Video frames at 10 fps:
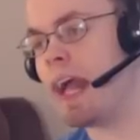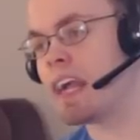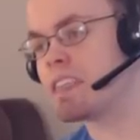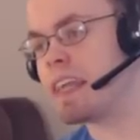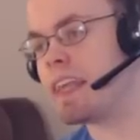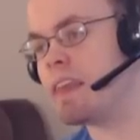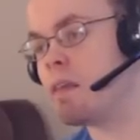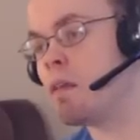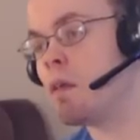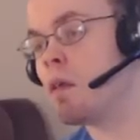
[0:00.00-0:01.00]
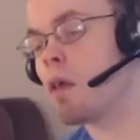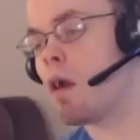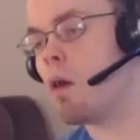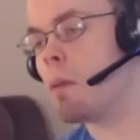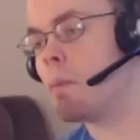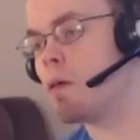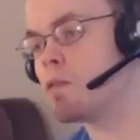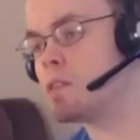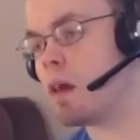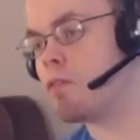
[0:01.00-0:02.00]
I actually had to call my
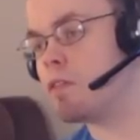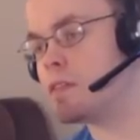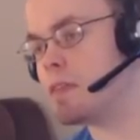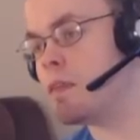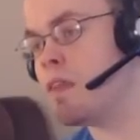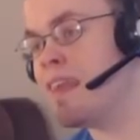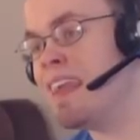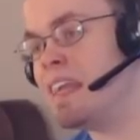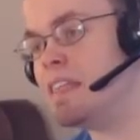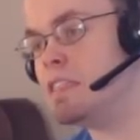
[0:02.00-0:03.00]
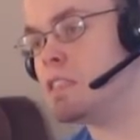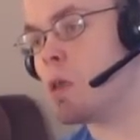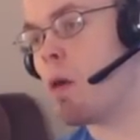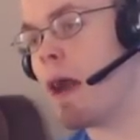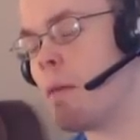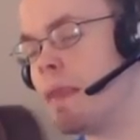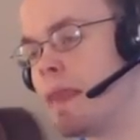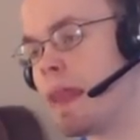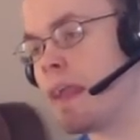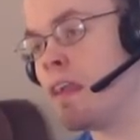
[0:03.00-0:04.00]
post office, and it just so happened
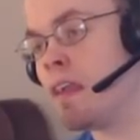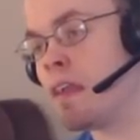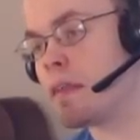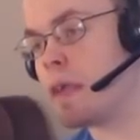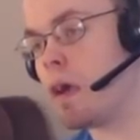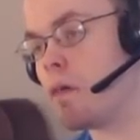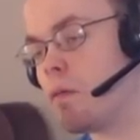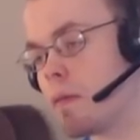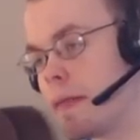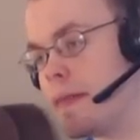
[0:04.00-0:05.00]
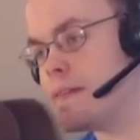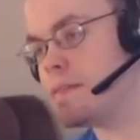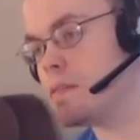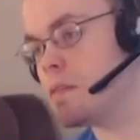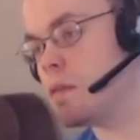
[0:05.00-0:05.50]
that it got released.